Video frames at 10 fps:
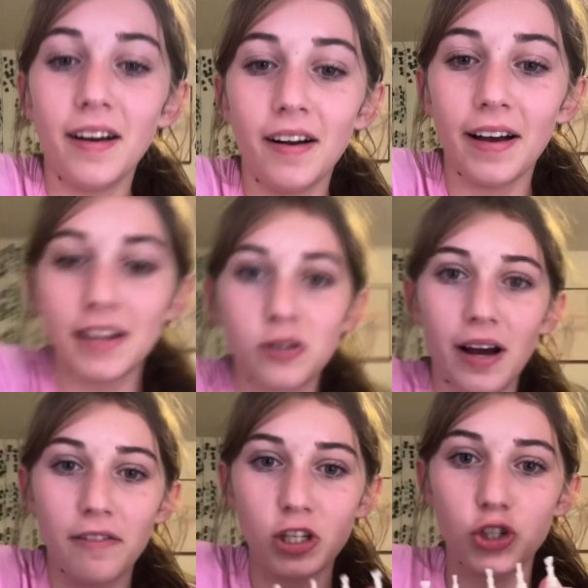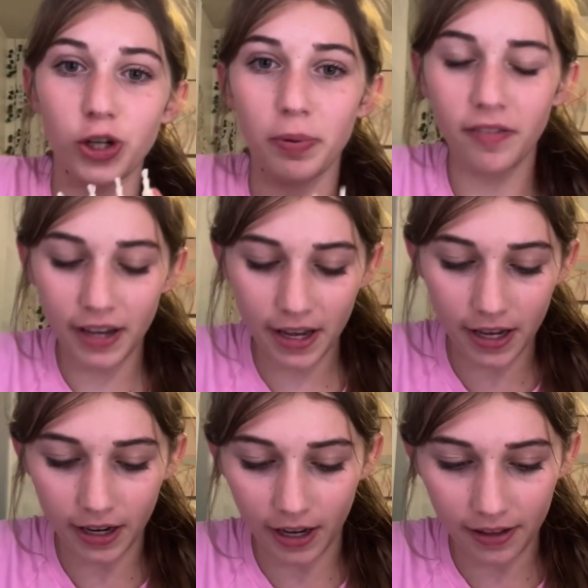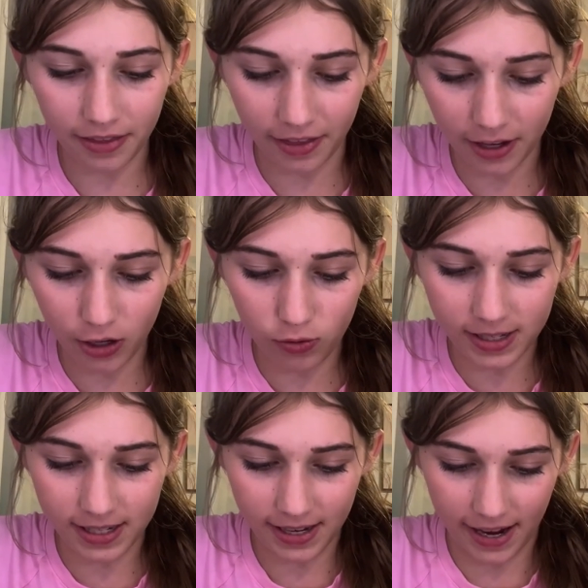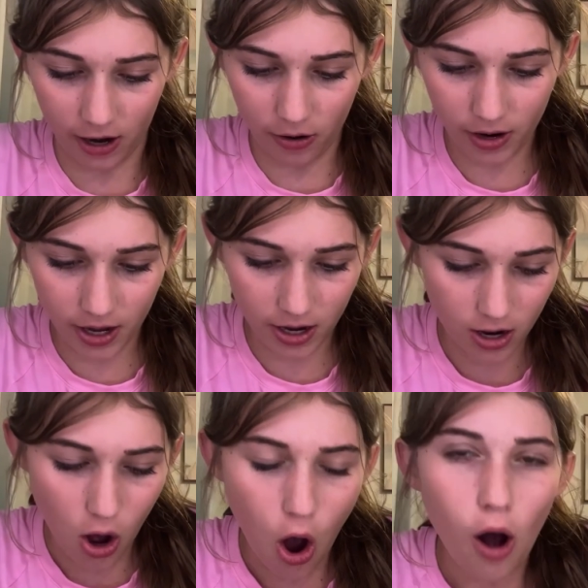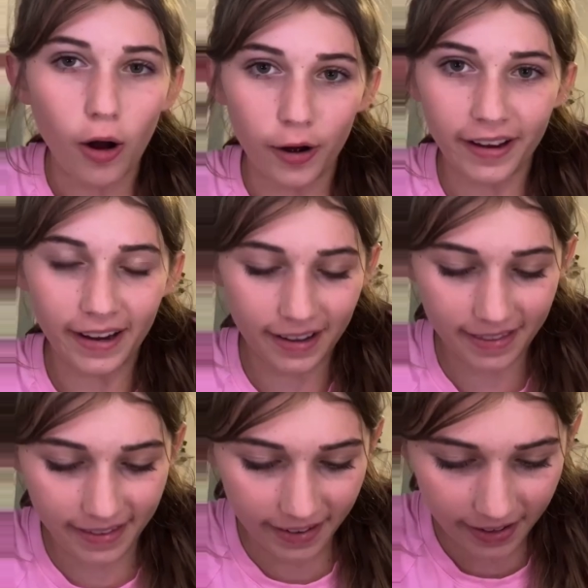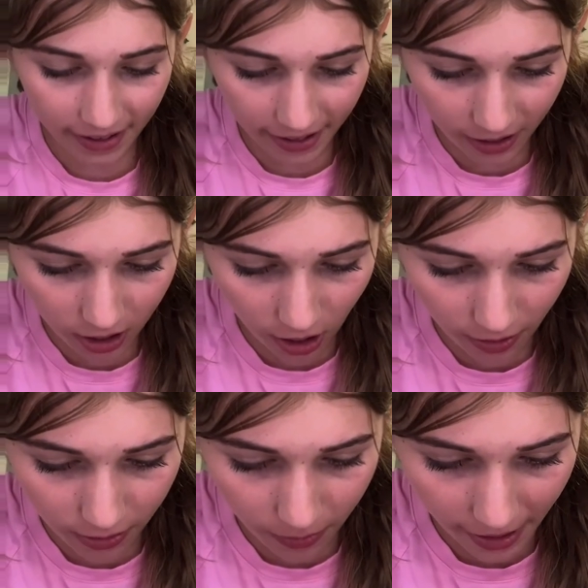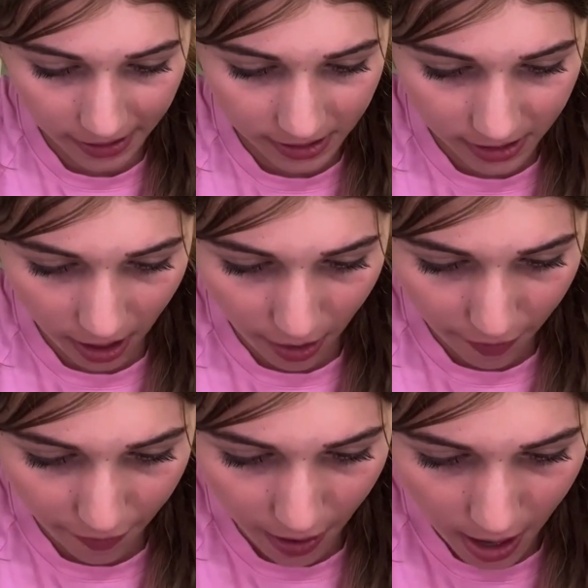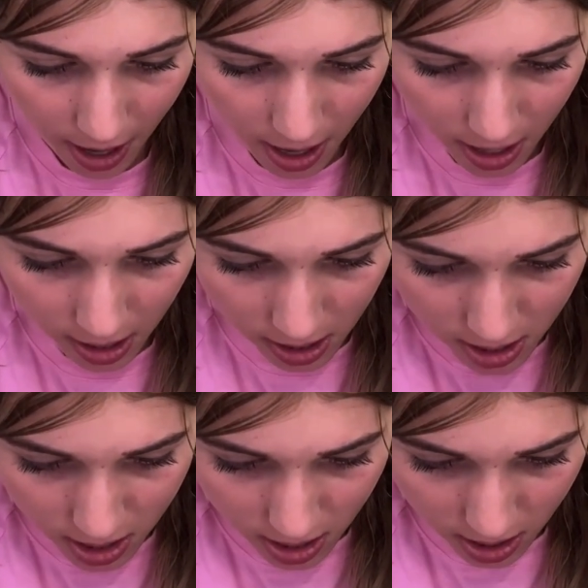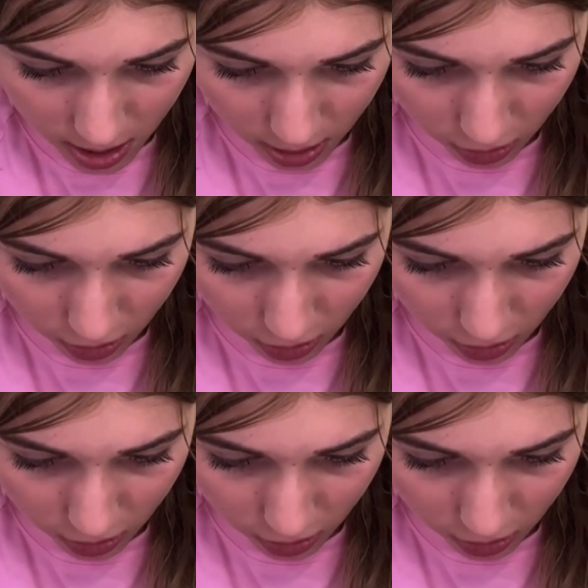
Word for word: Okay, so I have a strip of it, and I think you tear it, Okay, I think I got the right stuff. And then you